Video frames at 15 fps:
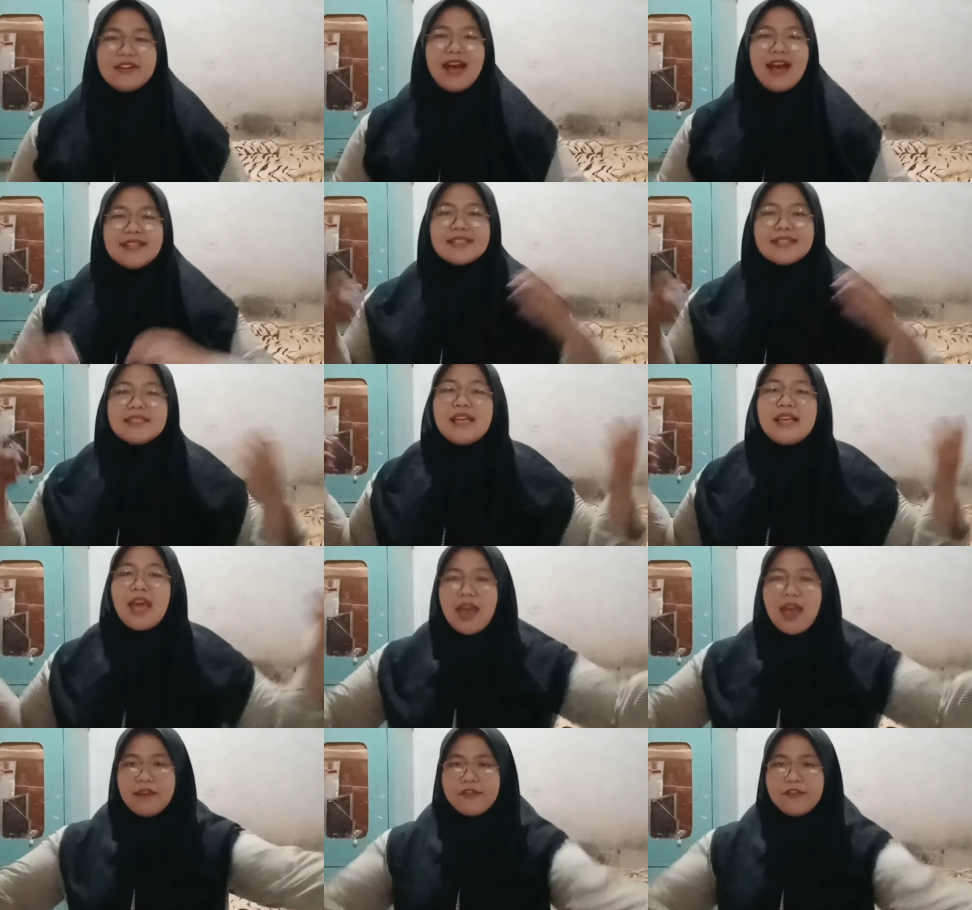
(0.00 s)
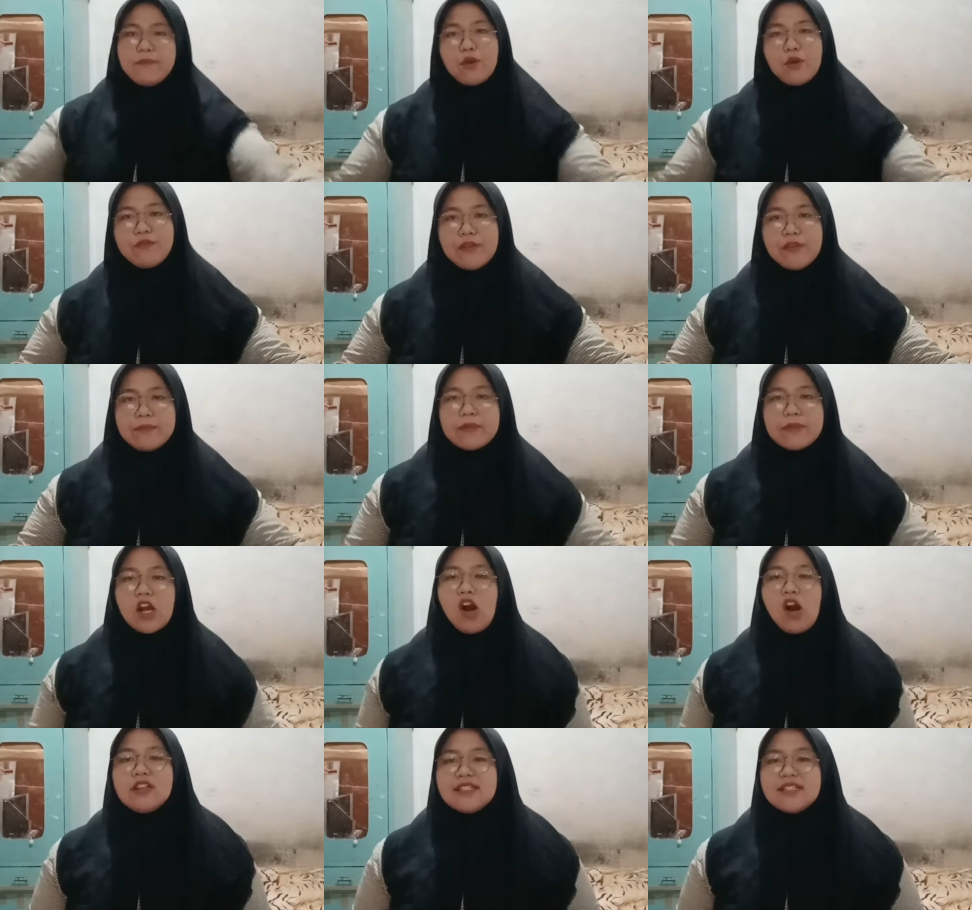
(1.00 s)
Does every morpheme
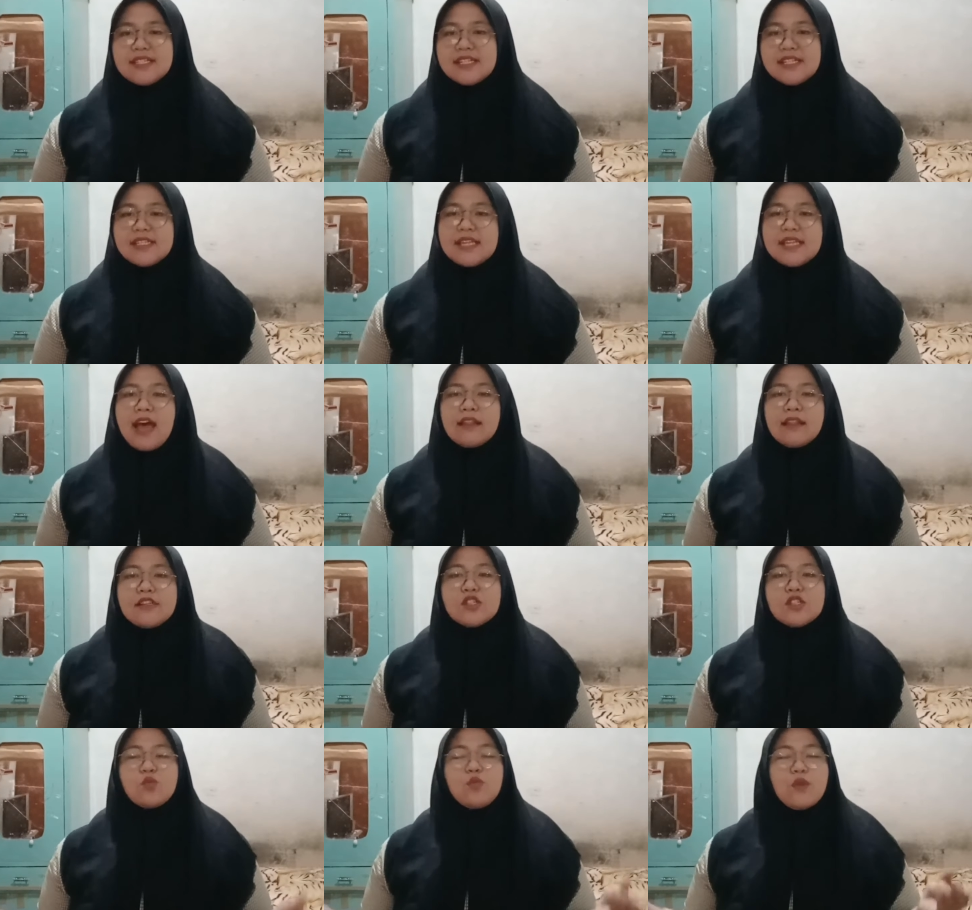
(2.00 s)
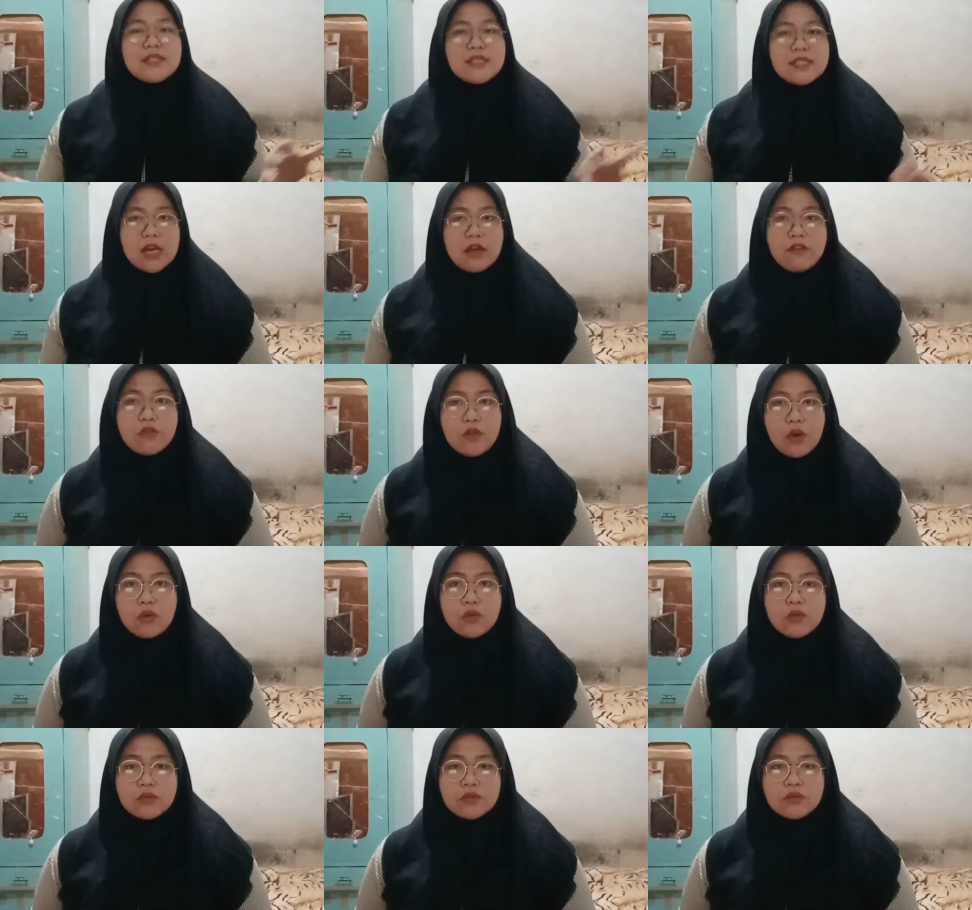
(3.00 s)
consist at least one sound
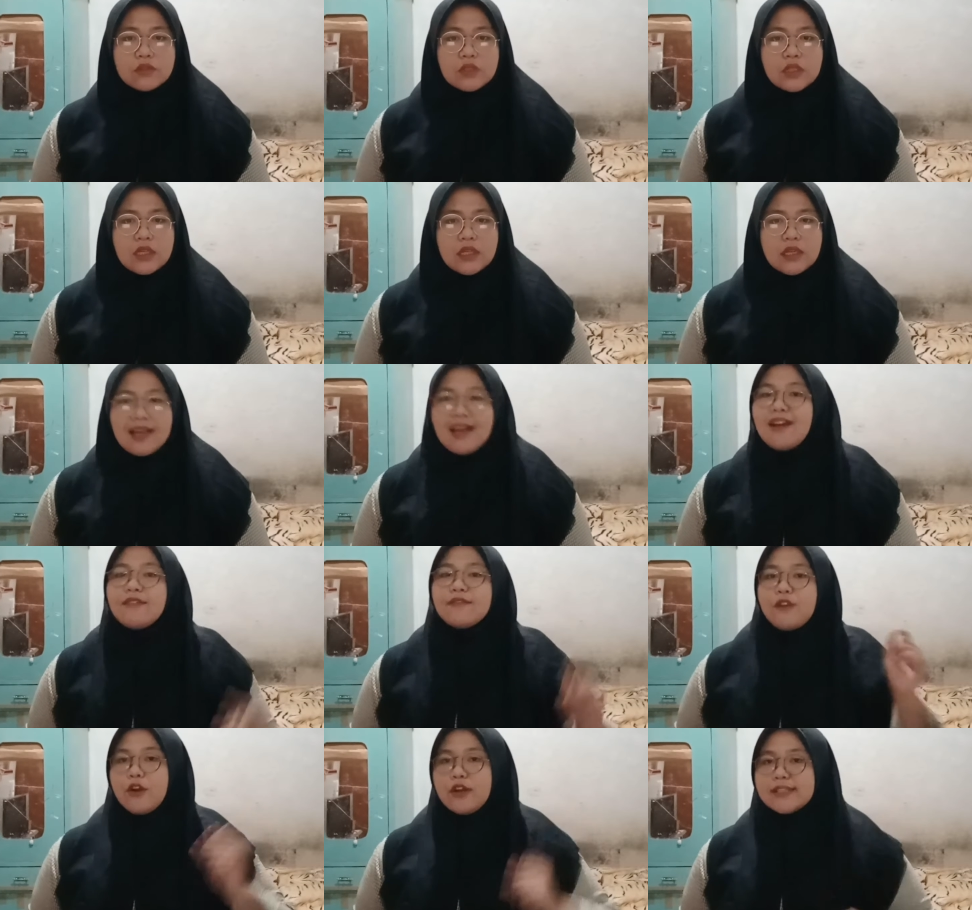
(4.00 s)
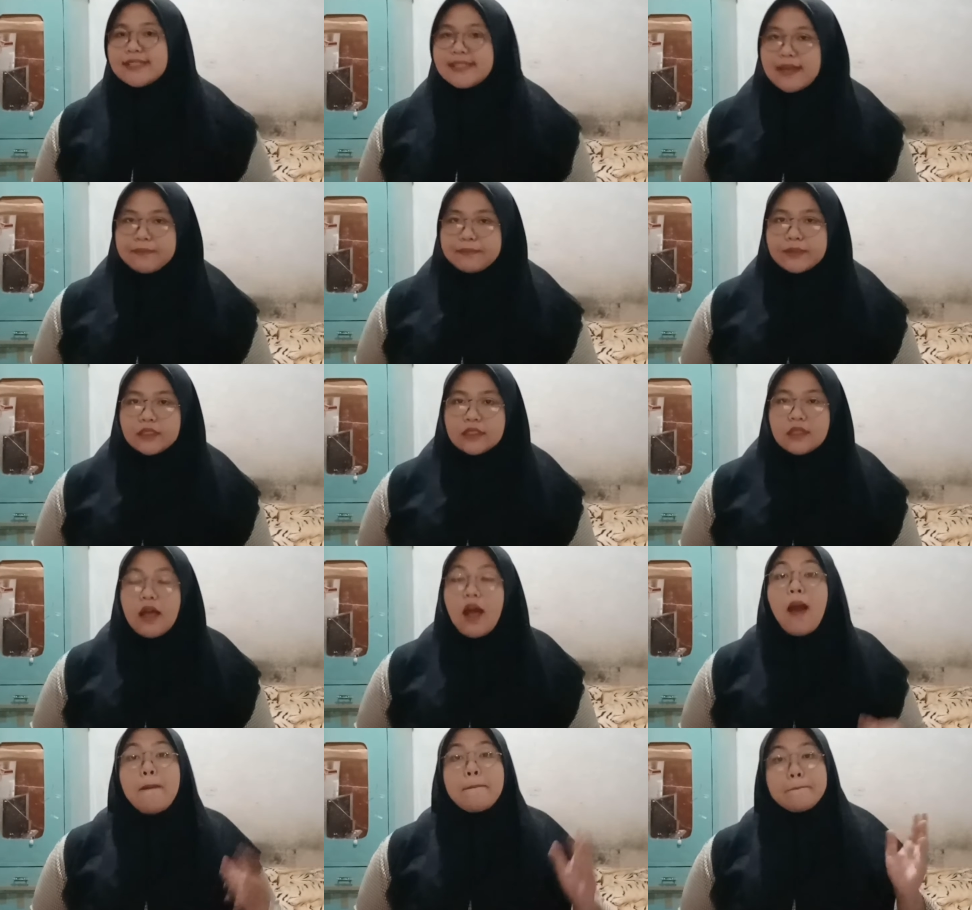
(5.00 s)
though? For example,
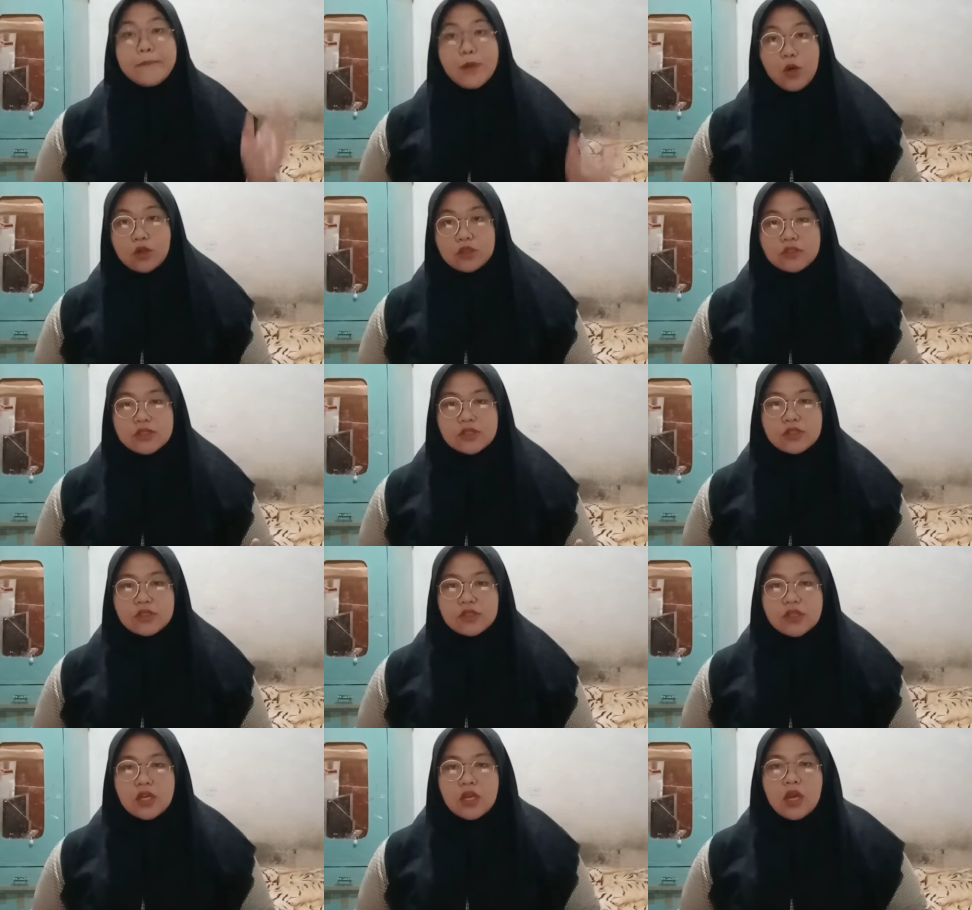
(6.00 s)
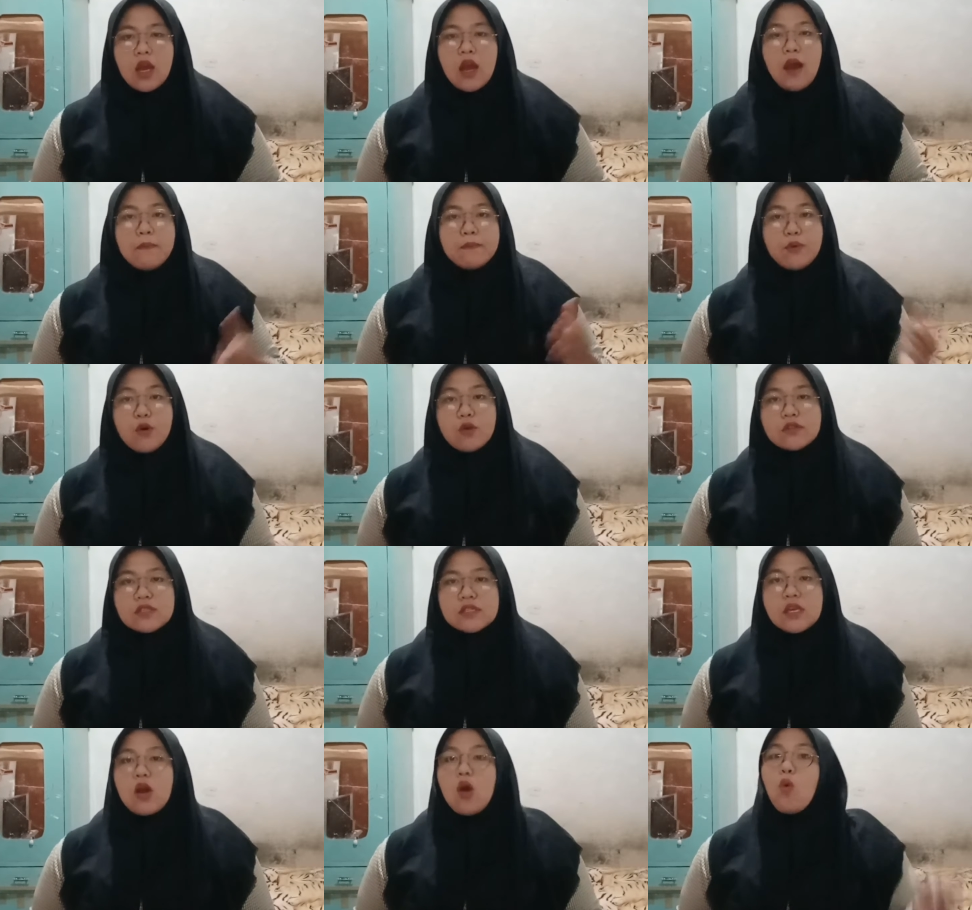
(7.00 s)
books.
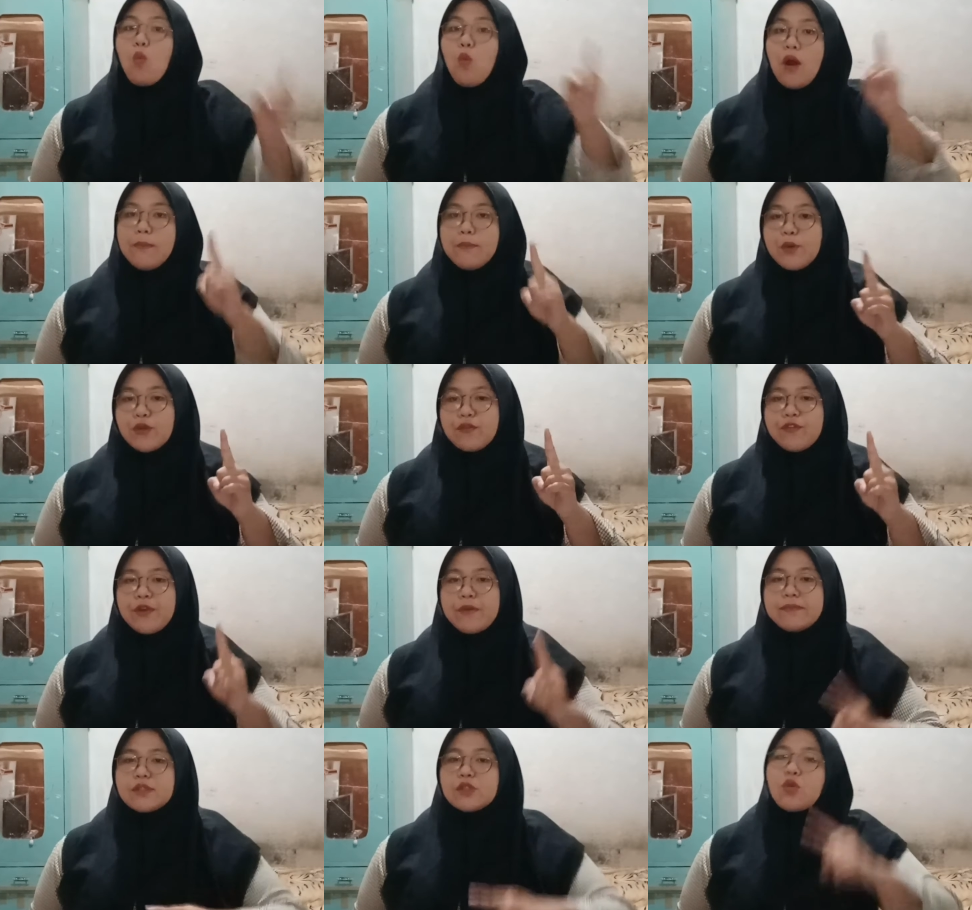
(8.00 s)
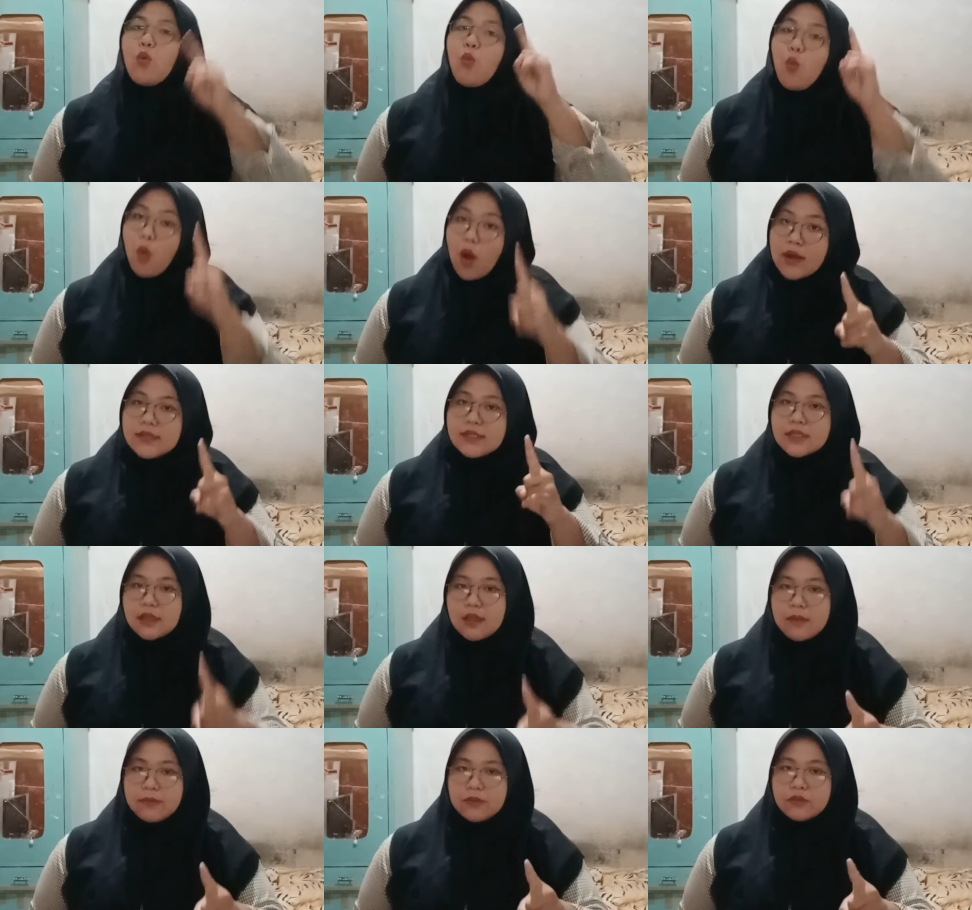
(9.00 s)
Books, one morpheme, one
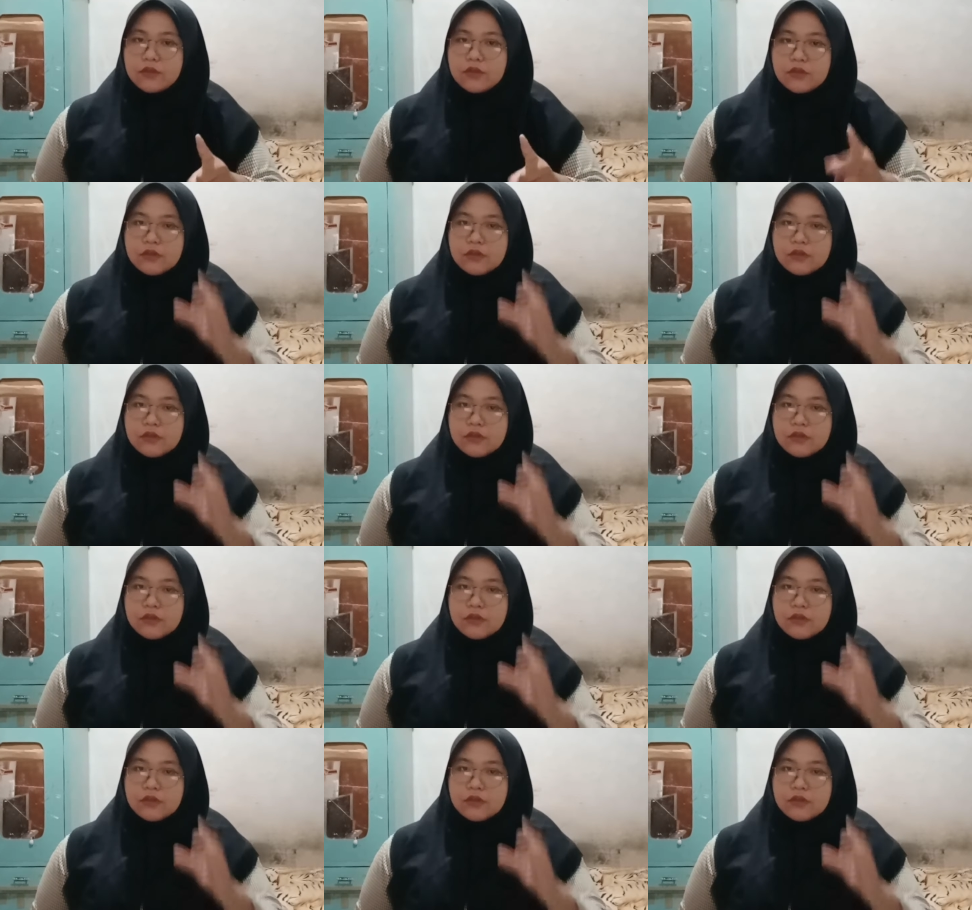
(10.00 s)
syllable.